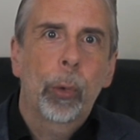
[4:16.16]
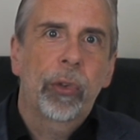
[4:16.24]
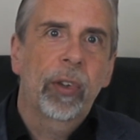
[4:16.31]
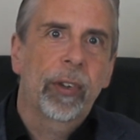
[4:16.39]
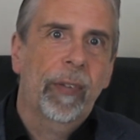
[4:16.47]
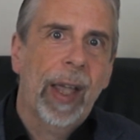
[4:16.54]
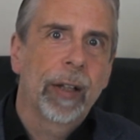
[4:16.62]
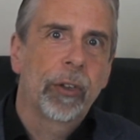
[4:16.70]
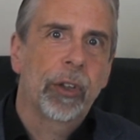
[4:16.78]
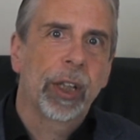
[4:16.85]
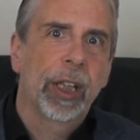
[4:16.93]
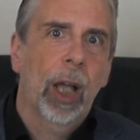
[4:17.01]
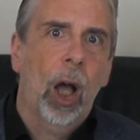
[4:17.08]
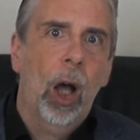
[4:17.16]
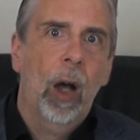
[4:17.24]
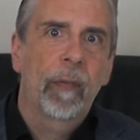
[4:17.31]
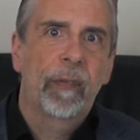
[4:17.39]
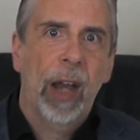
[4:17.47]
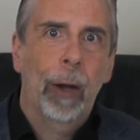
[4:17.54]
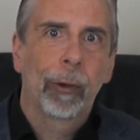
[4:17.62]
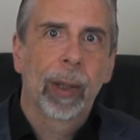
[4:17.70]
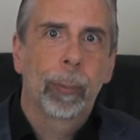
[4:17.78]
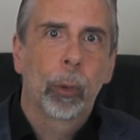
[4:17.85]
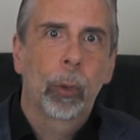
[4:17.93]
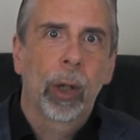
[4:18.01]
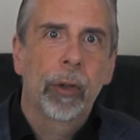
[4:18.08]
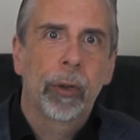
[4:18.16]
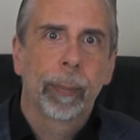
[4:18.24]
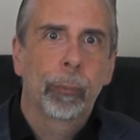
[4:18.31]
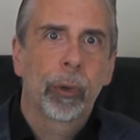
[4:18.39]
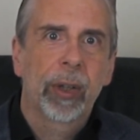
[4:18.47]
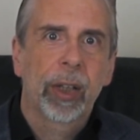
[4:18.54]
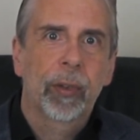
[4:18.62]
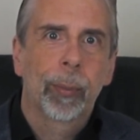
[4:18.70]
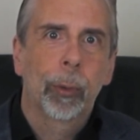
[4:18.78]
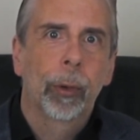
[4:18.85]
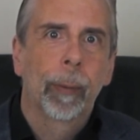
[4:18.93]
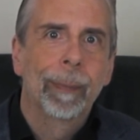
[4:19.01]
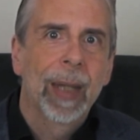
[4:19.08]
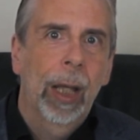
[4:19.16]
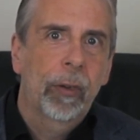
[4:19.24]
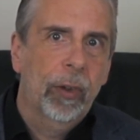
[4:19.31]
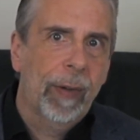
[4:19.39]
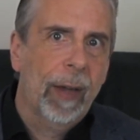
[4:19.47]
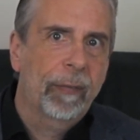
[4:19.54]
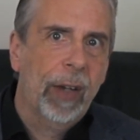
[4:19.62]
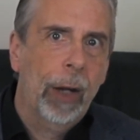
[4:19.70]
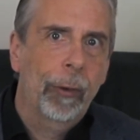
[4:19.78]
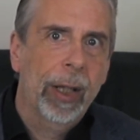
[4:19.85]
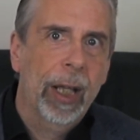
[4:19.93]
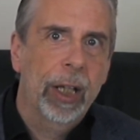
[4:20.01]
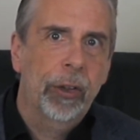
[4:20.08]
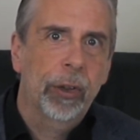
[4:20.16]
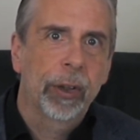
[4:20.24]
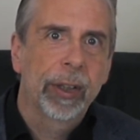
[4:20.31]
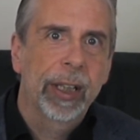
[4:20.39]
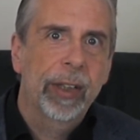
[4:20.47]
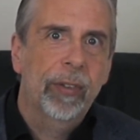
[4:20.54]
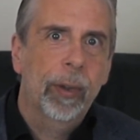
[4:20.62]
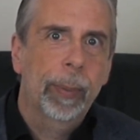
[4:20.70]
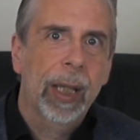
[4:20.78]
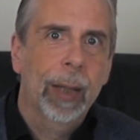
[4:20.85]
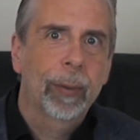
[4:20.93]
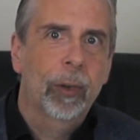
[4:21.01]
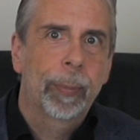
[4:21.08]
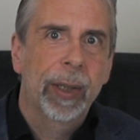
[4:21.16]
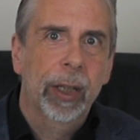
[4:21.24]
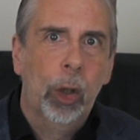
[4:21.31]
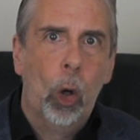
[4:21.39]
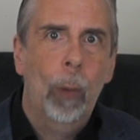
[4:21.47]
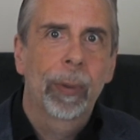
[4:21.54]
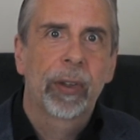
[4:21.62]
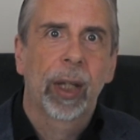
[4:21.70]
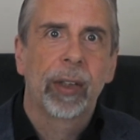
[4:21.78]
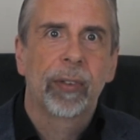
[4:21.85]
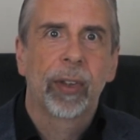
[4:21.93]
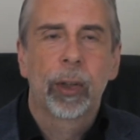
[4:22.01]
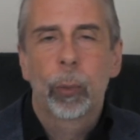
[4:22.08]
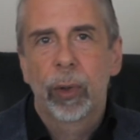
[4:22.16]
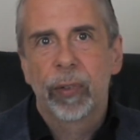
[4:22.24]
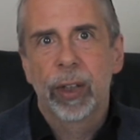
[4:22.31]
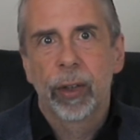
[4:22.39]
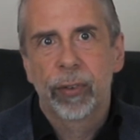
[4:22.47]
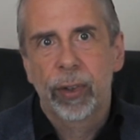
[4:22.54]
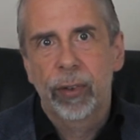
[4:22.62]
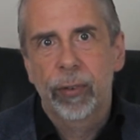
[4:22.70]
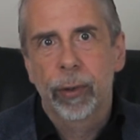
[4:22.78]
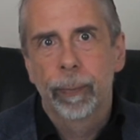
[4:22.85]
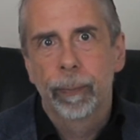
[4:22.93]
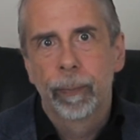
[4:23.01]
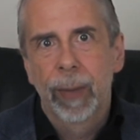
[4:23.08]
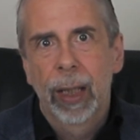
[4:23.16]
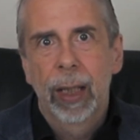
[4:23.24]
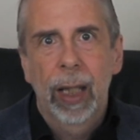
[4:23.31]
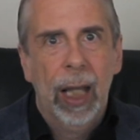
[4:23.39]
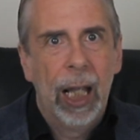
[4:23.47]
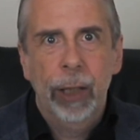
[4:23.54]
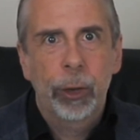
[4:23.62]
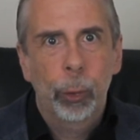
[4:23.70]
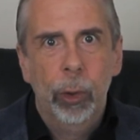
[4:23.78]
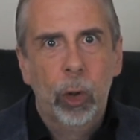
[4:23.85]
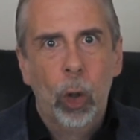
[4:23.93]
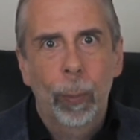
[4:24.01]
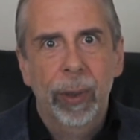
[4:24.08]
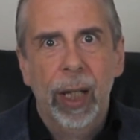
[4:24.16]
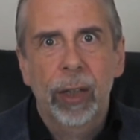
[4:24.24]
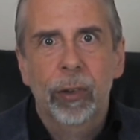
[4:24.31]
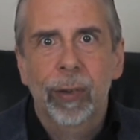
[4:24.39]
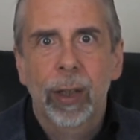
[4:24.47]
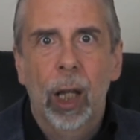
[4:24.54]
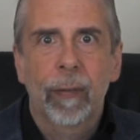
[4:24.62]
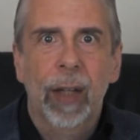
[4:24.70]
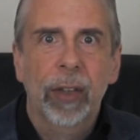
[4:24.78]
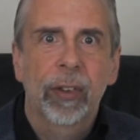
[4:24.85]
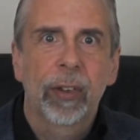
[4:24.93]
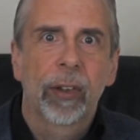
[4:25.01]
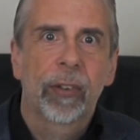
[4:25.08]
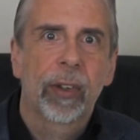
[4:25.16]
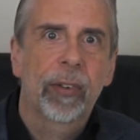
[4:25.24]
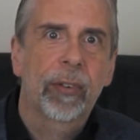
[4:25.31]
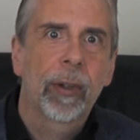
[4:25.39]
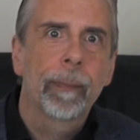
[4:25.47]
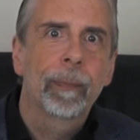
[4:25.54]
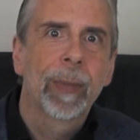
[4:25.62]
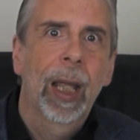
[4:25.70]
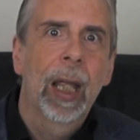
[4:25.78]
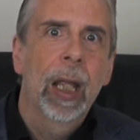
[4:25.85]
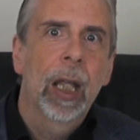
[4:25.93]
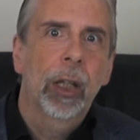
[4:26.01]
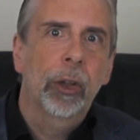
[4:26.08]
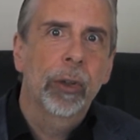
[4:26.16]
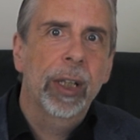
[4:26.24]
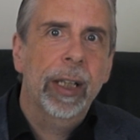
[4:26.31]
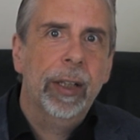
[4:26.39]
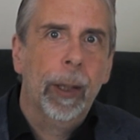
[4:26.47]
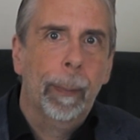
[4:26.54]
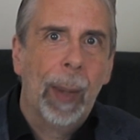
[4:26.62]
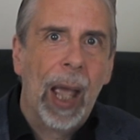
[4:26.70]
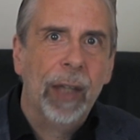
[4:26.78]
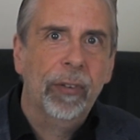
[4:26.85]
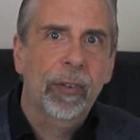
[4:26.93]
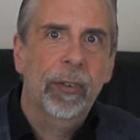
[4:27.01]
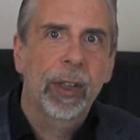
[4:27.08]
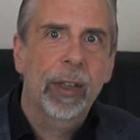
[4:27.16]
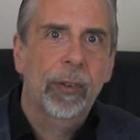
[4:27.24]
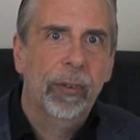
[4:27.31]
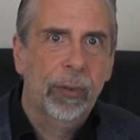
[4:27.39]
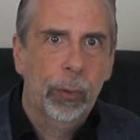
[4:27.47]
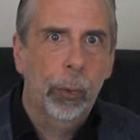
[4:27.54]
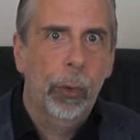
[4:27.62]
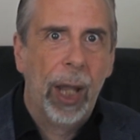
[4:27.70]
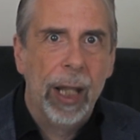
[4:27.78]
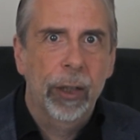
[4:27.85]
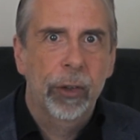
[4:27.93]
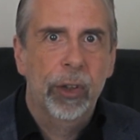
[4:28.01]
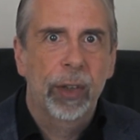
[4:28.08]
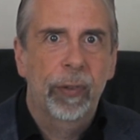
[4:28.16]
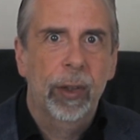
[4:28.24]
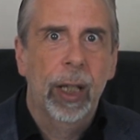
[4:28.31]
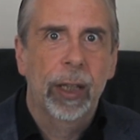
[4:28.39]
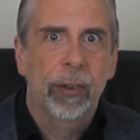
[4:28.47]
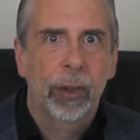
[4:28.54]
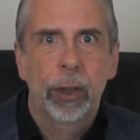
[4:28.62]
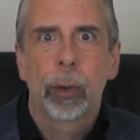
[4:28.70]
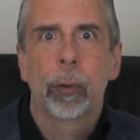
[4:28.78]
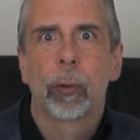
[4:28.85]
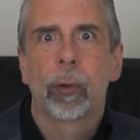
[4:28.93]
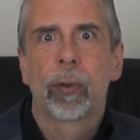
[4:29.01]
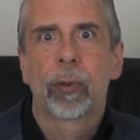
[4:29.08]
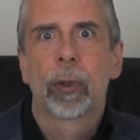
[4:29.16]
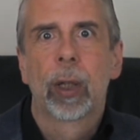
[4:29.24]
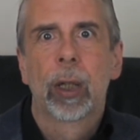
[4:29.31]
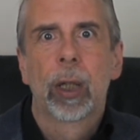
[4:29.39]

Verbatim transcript: sources of energy are variable and unpredictable, so that variation needs to be able to be accommodated within the system. How do you accommodate something like that in the system? You need capacity to store energy for later use.